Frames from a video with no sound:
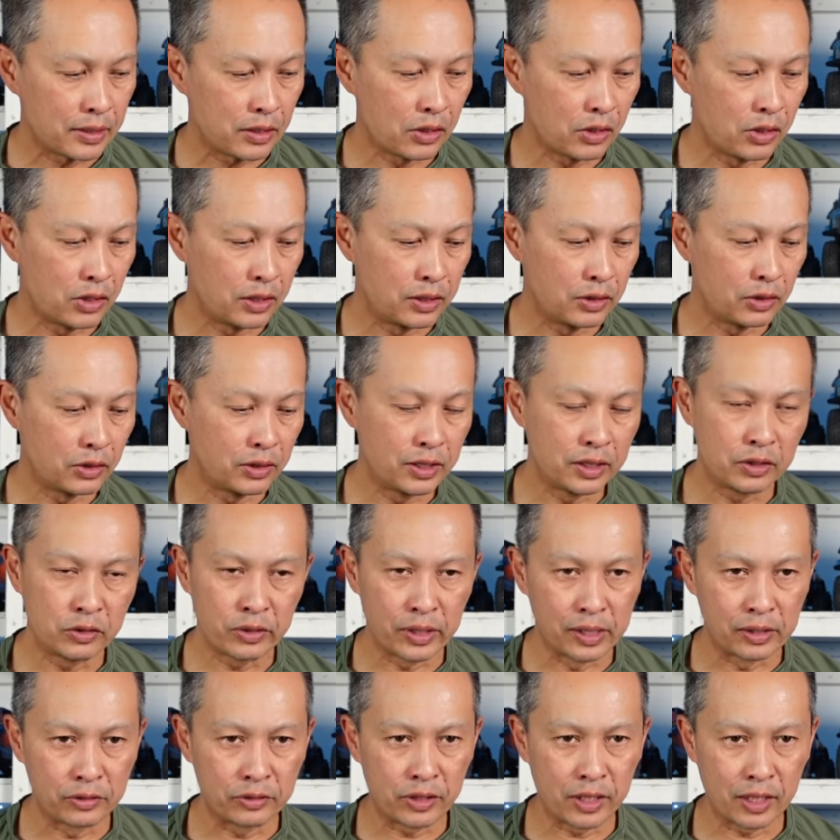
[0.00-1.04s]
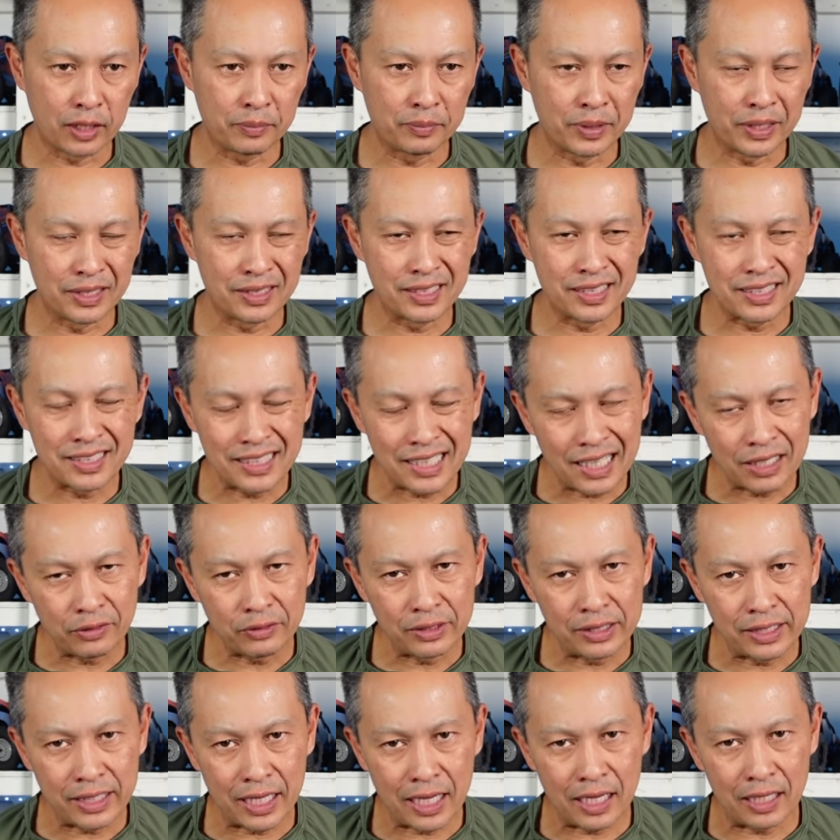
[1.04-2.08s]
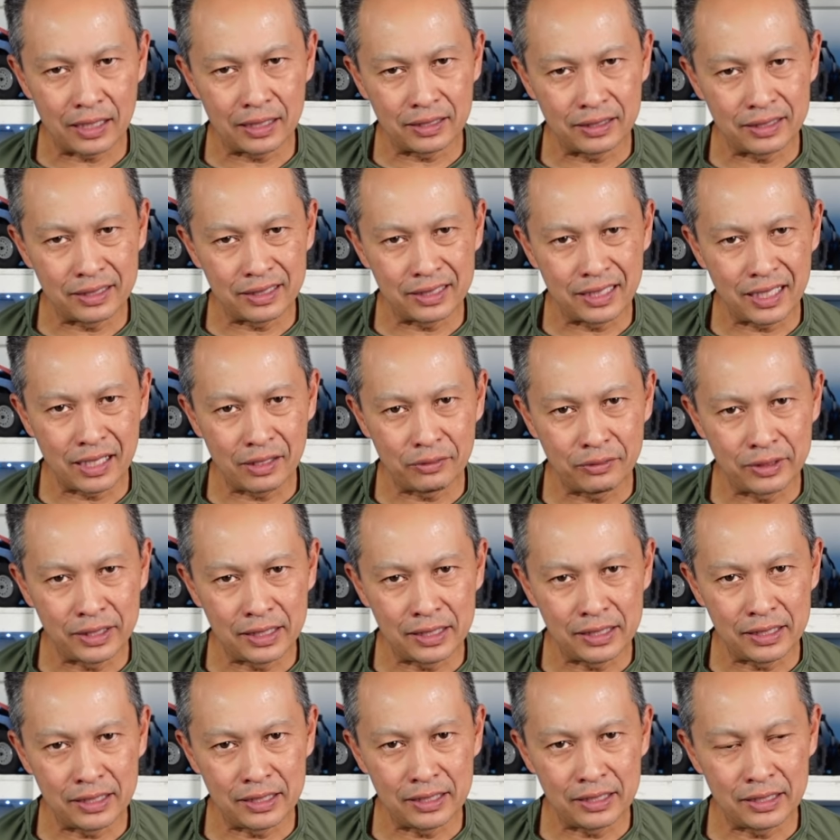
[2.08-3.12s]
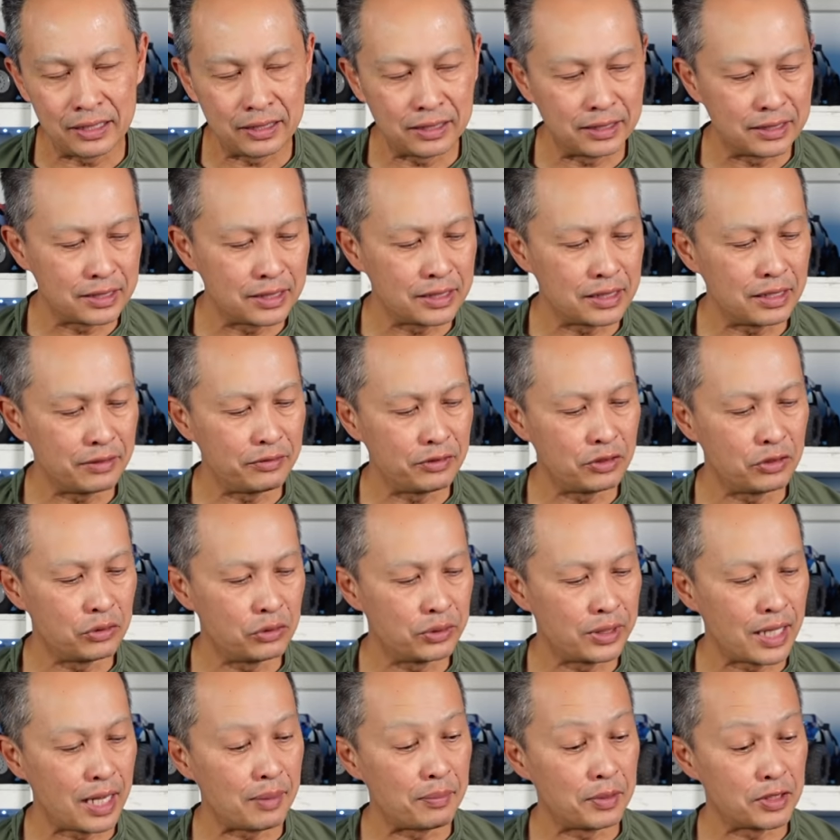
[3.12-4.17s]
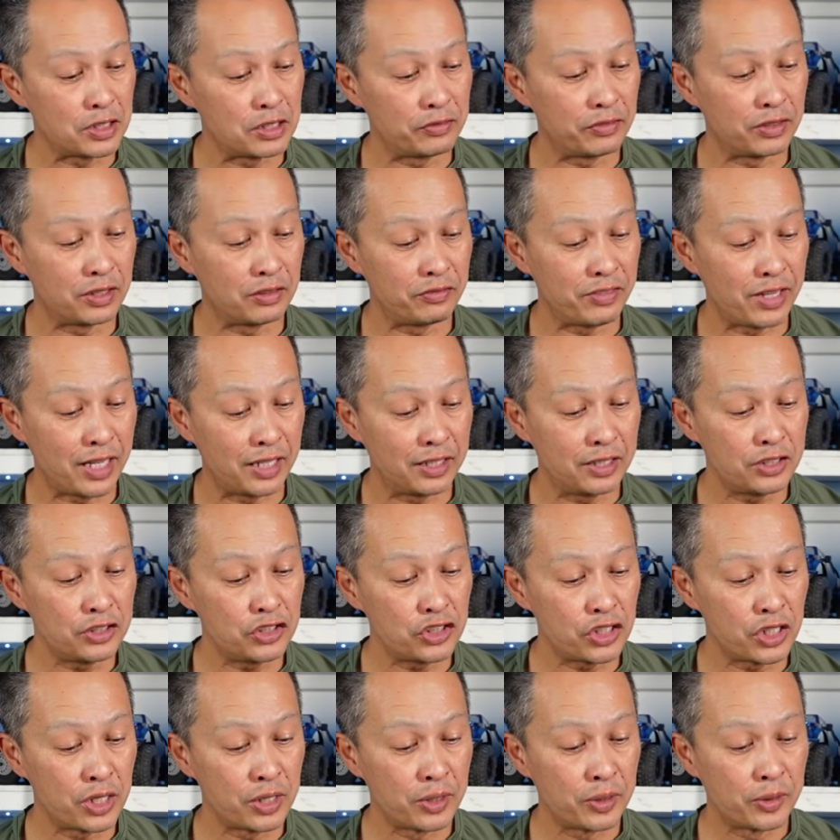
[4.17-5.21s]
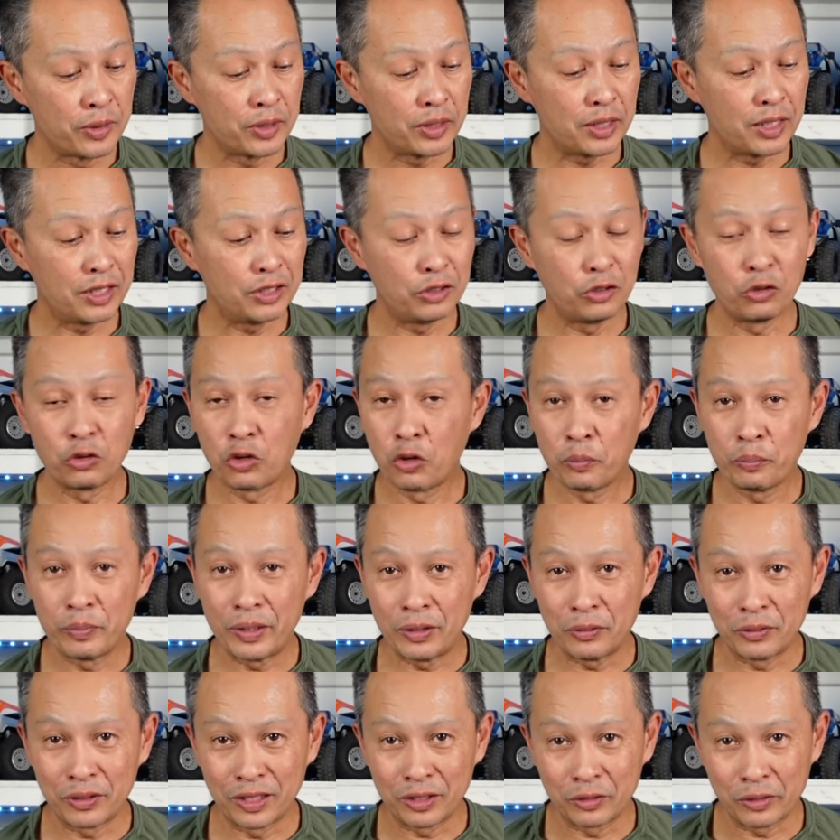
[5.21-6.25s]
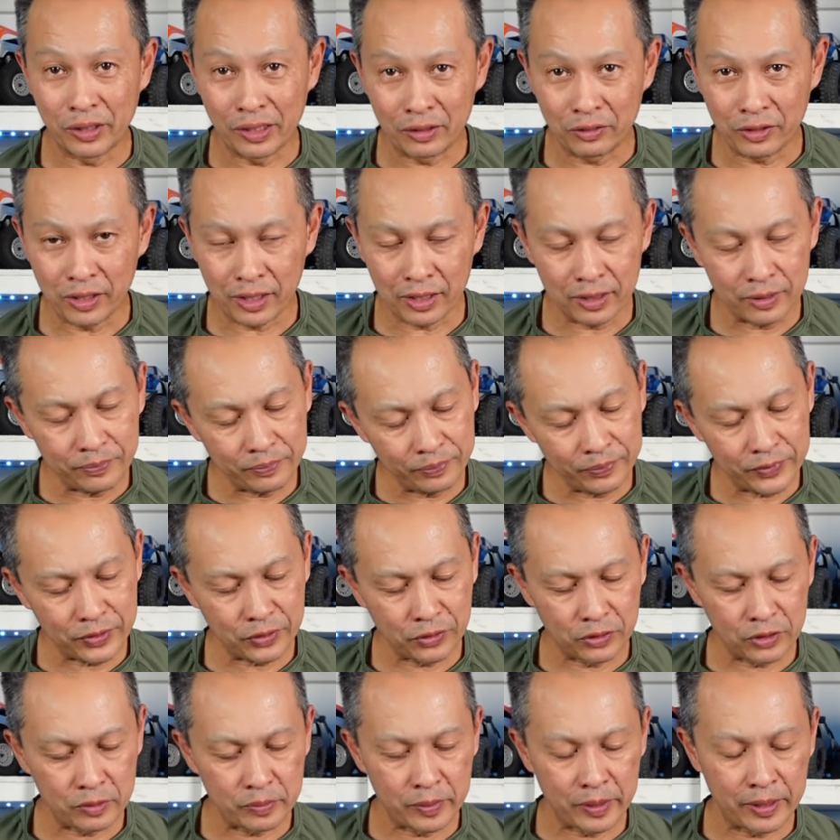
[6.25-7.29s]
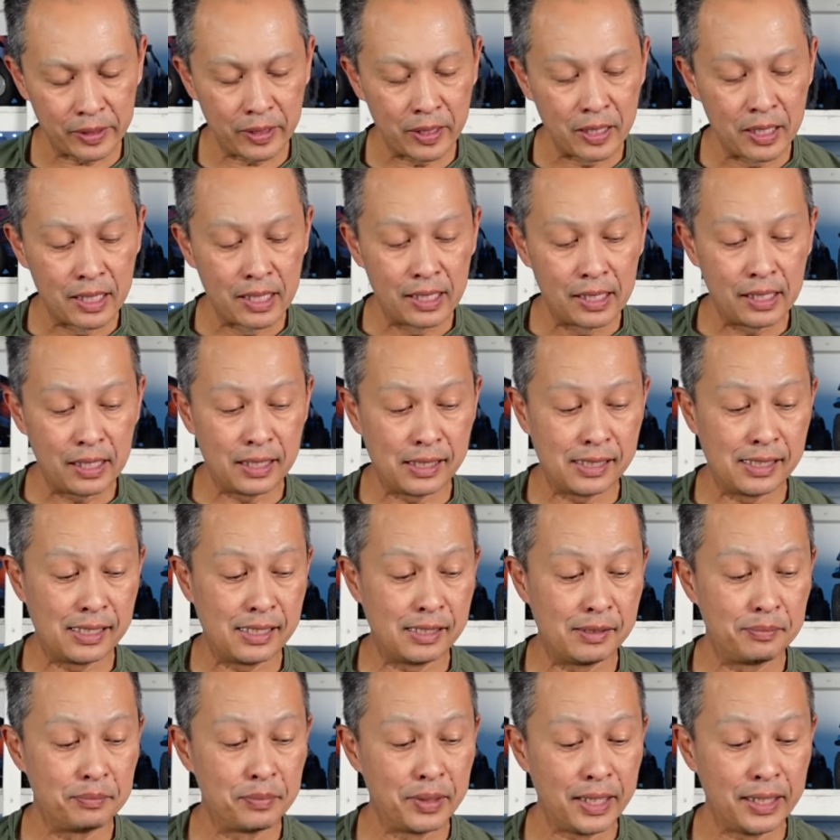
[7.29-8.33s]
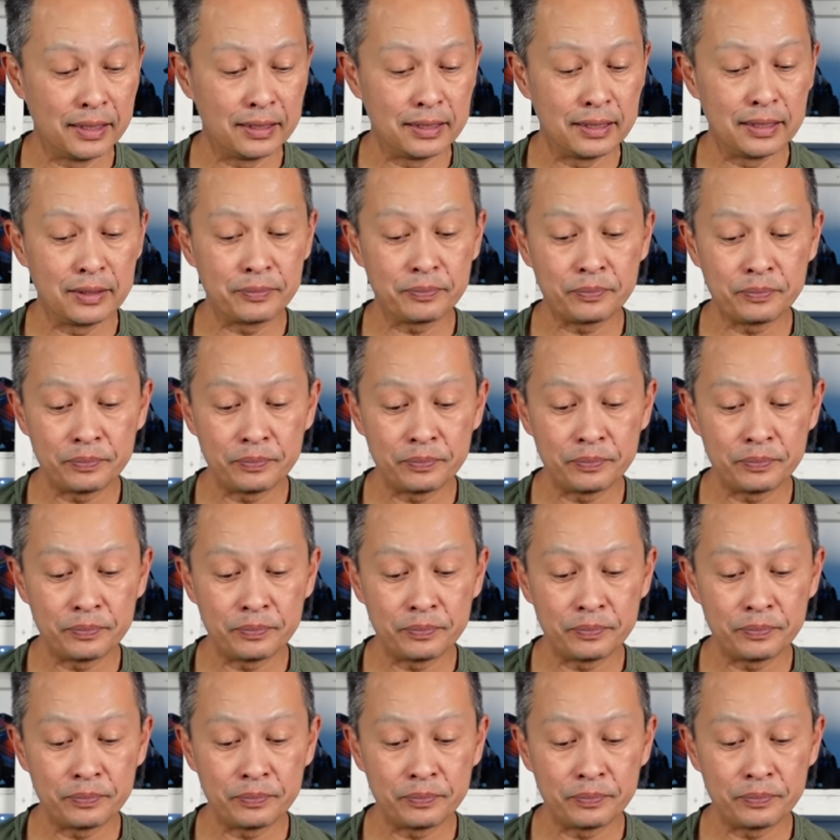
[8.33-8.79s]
on a trail truck because it's not really, doesn't give you that much of an advantage. You don't compete with a trail truck, so to speak. But